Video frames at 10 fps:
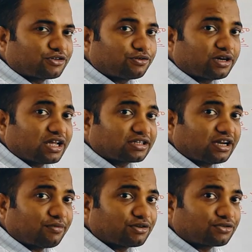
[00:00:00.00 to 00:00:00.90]
relax and
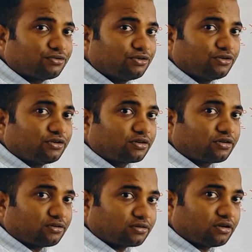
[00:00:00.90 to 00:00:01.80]
how much to
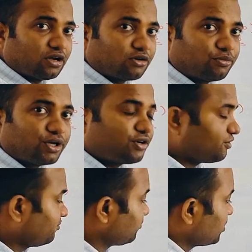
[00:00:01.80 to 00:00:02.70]
accommodate.
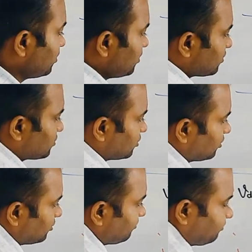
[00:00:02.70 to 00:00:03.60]

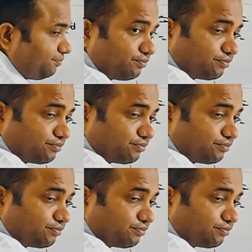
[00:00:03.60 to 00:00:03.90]
So